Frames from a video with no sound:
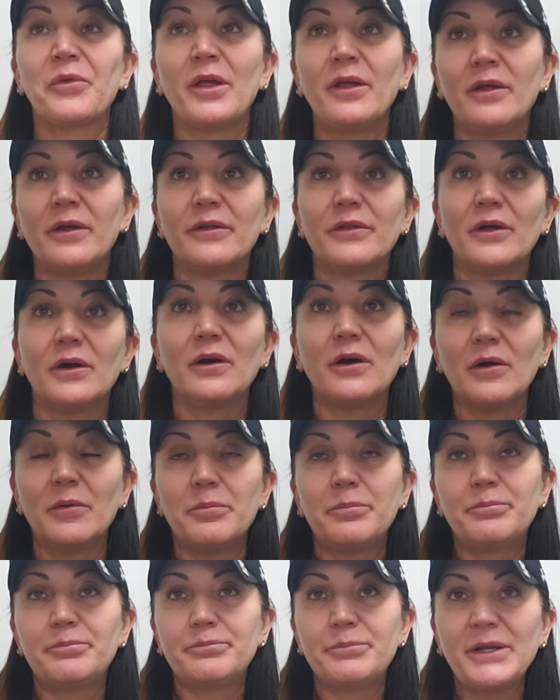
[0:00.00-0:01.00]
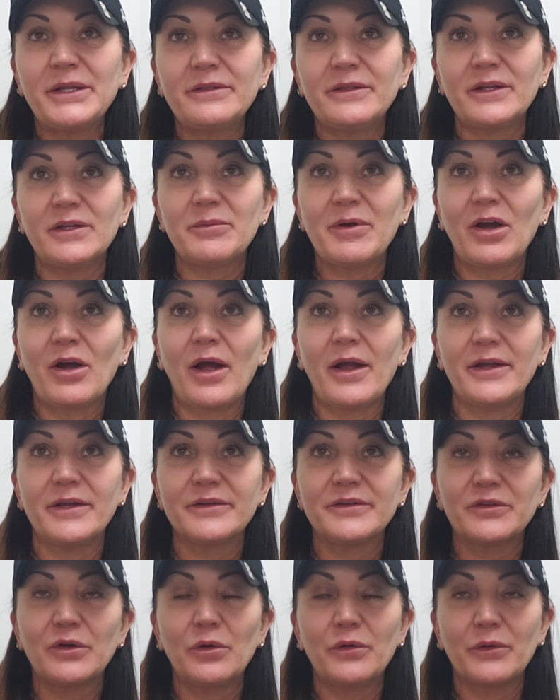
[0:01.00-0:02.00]
The big thing about
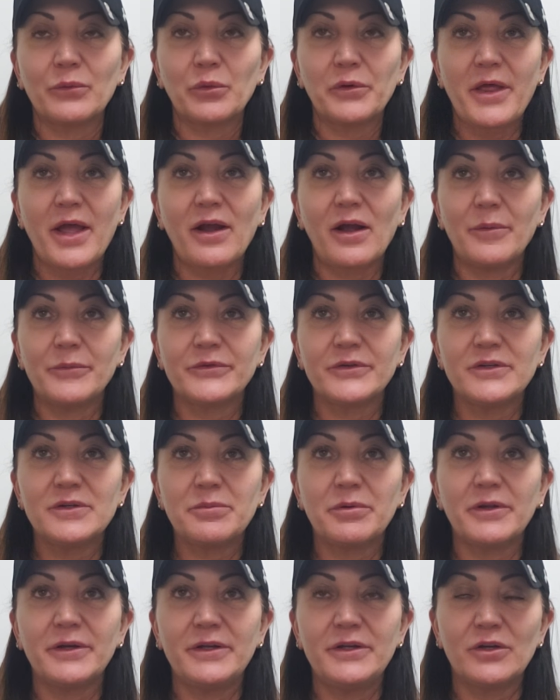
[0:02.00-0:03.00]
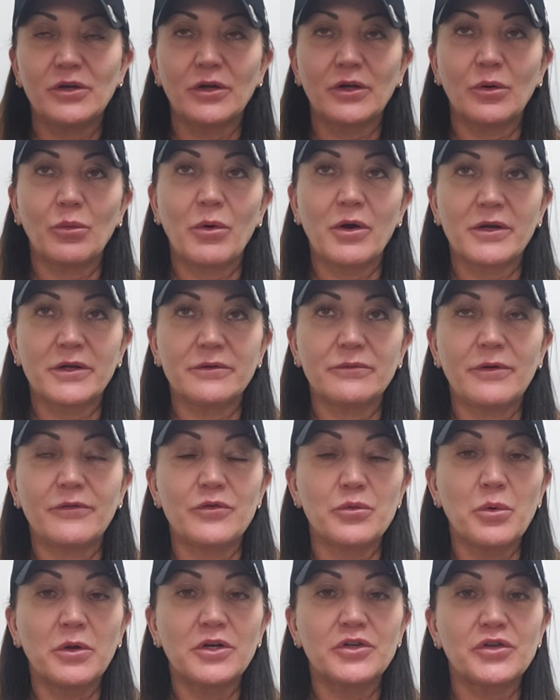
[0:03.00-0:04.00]
ISO, where that comes into play, you're going to want to, if you
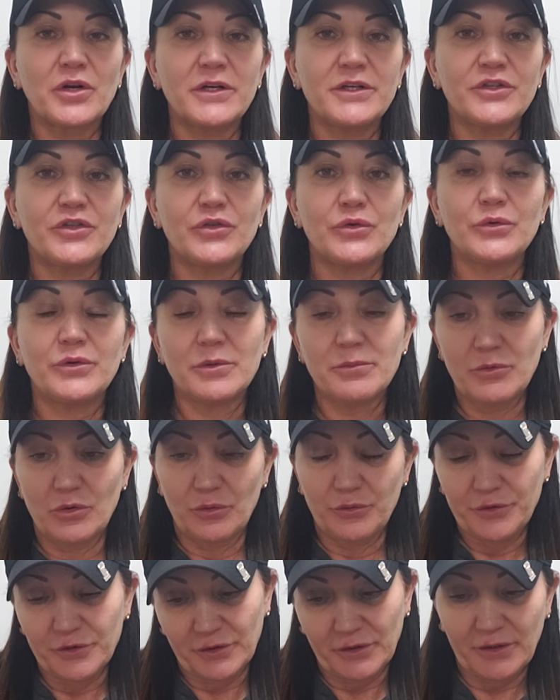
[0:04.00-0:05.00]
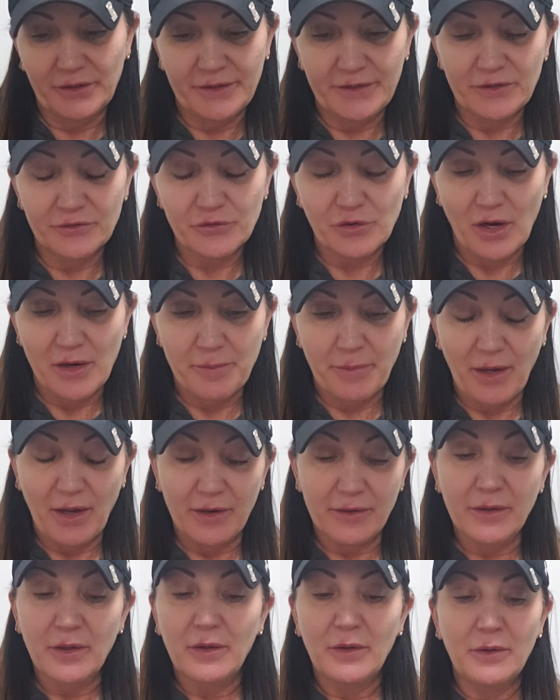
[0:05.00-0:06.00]
want to try to shoot the moon, you're going to need a tripod,
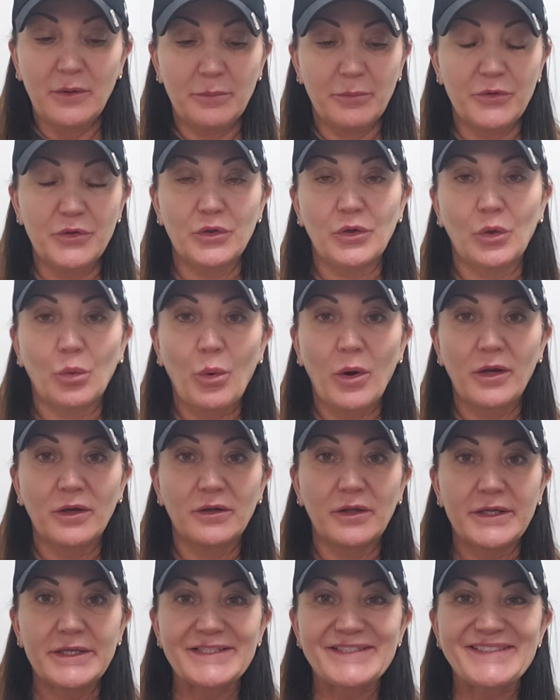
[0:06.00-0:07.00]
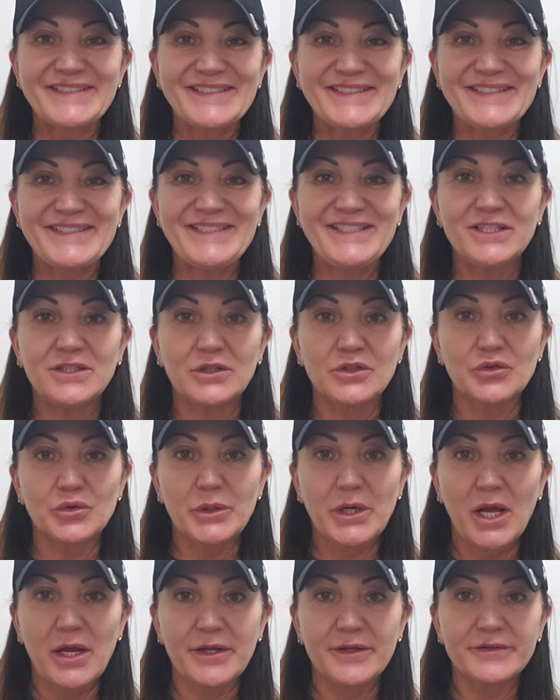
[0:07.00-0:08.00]
but you're going to want to like 1600
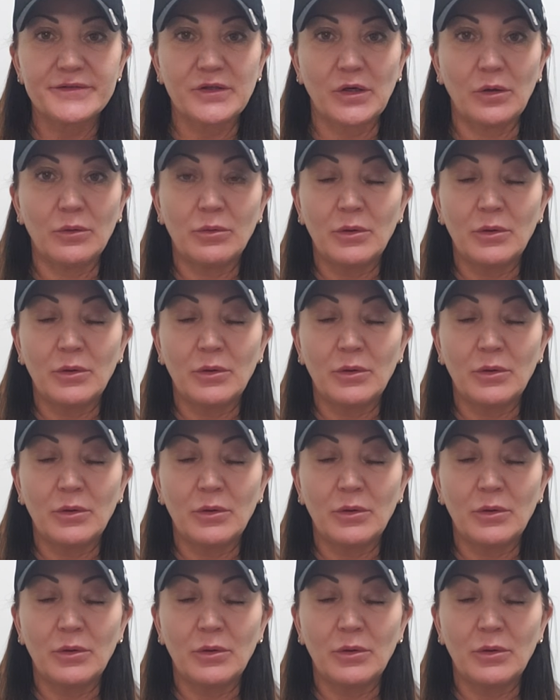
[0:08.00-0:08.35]
ISO,